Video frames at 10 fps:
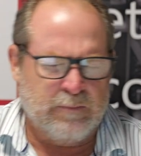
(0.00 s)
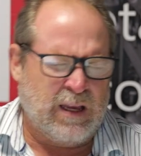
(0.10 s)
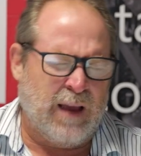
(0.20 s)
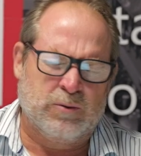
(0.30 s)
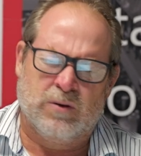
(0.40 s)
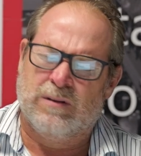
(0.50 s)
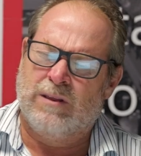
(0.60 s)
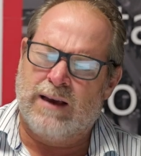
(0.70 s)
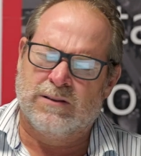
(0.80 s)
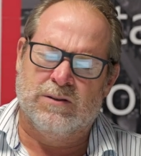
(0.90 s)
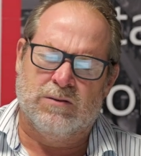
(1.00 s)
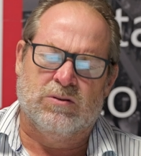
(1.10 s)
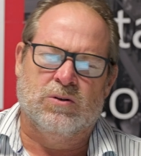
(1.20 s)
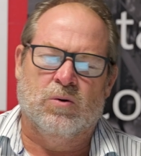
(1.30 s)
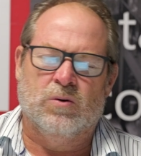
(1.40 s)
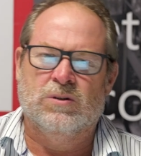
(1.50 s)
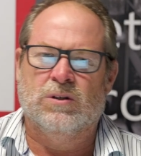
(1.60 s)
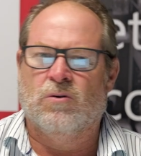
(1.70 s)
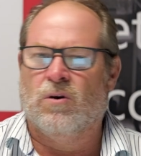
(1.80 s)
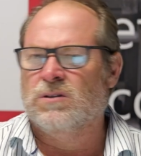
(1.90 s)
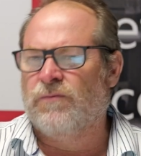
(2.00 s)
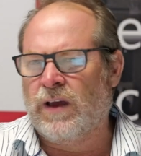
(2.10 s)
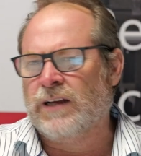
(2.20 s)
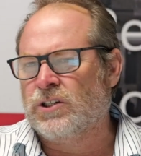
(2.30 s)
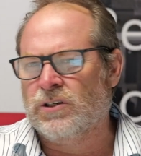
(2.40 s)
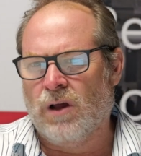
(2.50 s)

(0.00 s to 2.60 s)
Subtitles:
capturing thousands of stores across fashion,